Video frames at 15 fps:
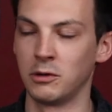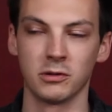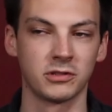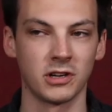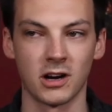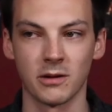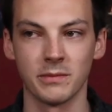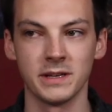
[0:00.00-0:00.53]

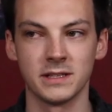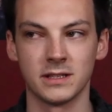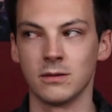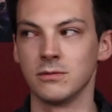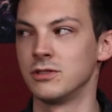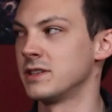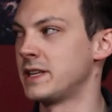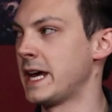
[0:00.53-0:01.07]
most armies
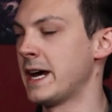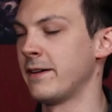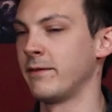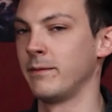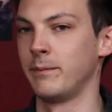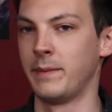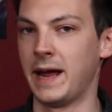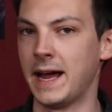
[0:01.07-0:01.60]
don't just
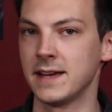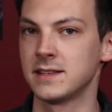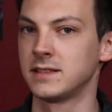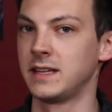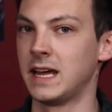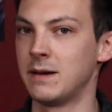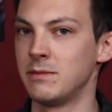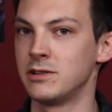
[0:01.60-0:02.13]
have
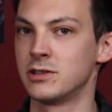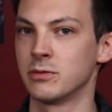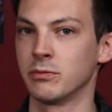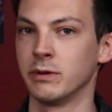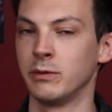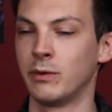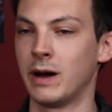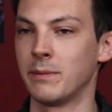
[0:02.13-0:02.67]
mass damage
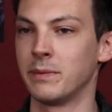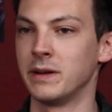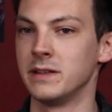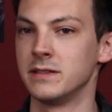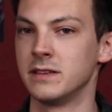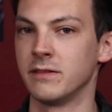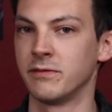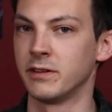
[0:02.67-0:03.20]
3
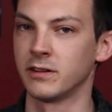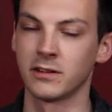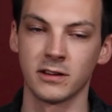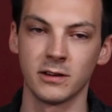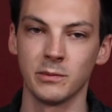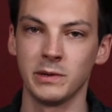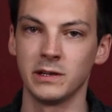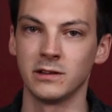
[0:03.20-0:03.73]
weapons. If they're
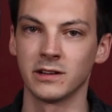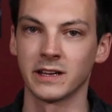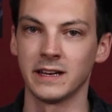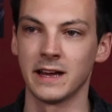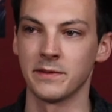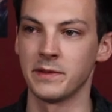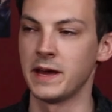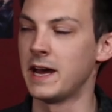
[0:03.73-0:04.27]
going to be
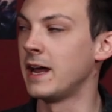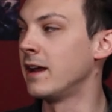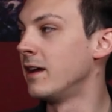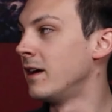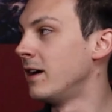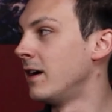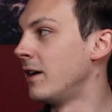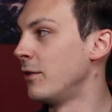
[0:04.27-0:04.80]
looking at
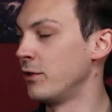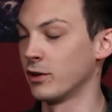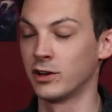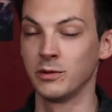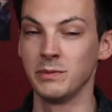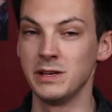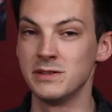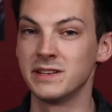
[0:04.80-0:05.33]
that, they're
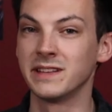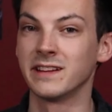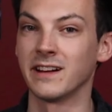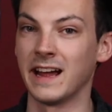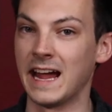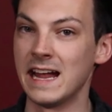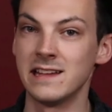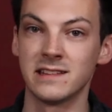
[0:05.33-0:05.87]
going to be using
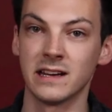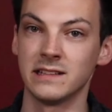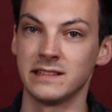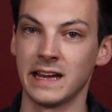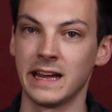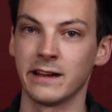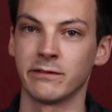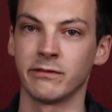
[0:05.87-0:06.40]
their
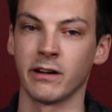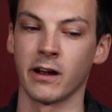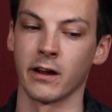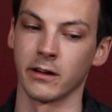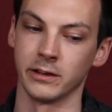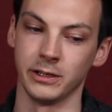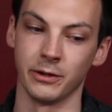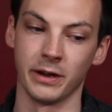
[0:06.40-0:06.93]
anti-tank
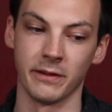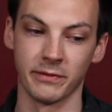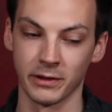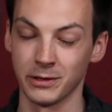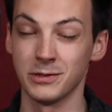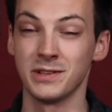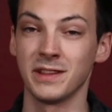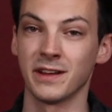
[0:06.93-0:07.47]
fire on you. And if
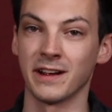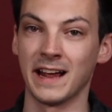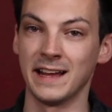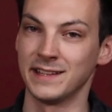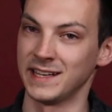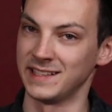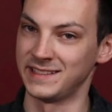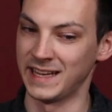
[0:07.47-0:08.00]
they're using their
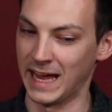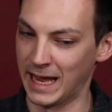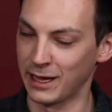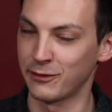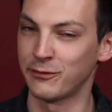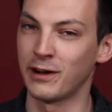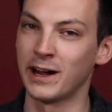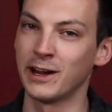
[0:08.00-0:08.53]

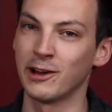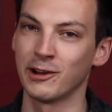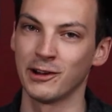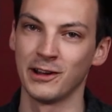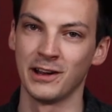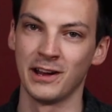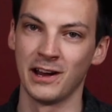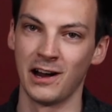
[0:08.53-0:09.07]
anti-tank
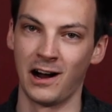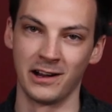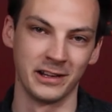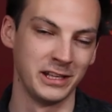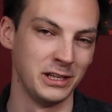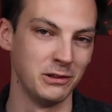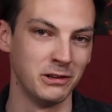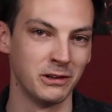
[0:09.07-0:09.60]
fire
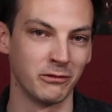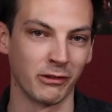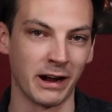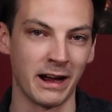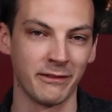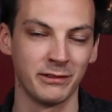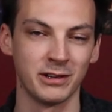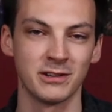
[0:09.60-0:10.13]
on a unit of
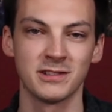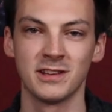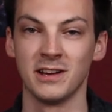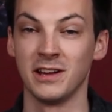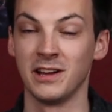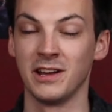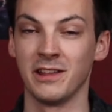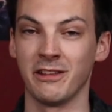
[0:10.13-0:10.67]
Raveners,
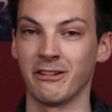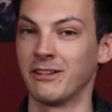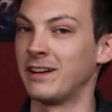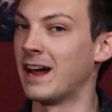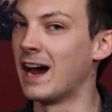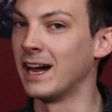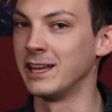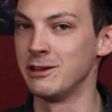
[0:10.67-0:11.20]
they're
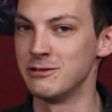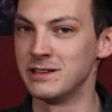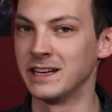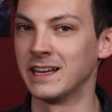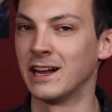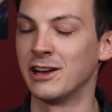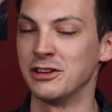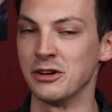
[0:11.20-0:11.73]
not
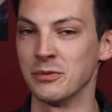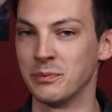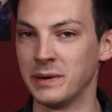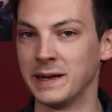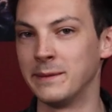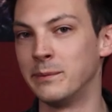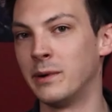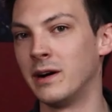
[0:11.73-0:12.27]
using it on your
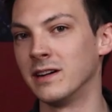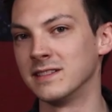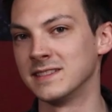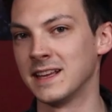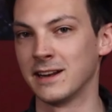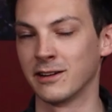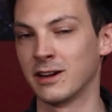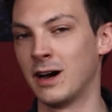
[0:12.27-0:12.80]
big
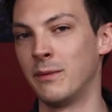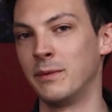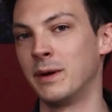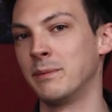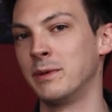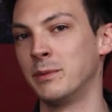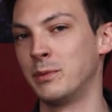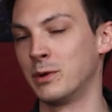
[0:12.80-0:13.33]
bugs that are
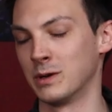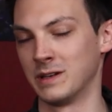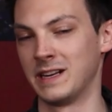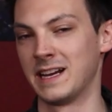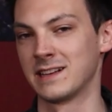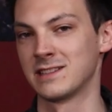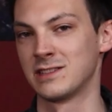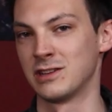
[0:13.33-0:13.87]
coming up the board
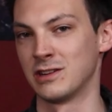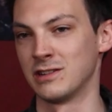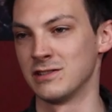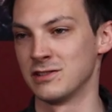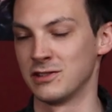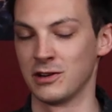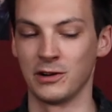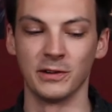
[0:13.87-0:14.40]
next
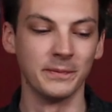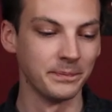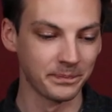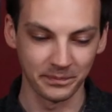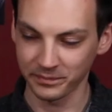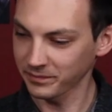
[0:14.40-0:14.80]
turn. So,